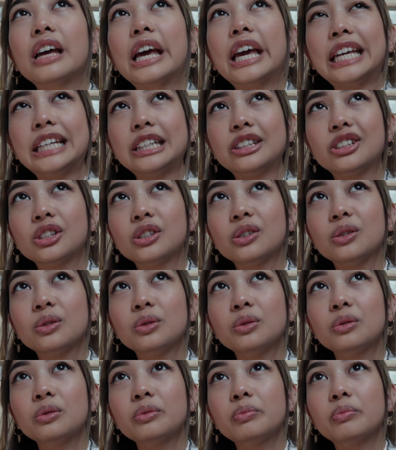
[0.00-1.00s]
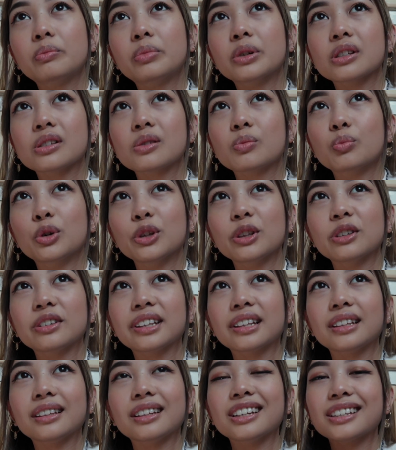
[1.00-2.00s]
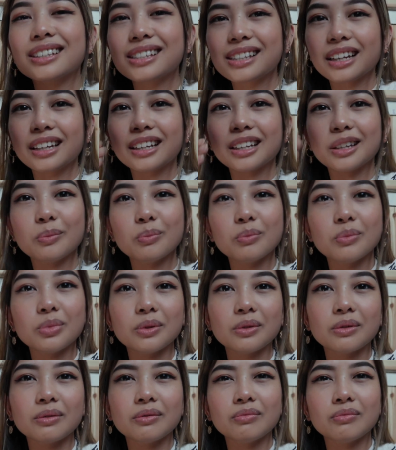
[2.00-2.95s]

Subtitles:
A2 but smaller than, it's like in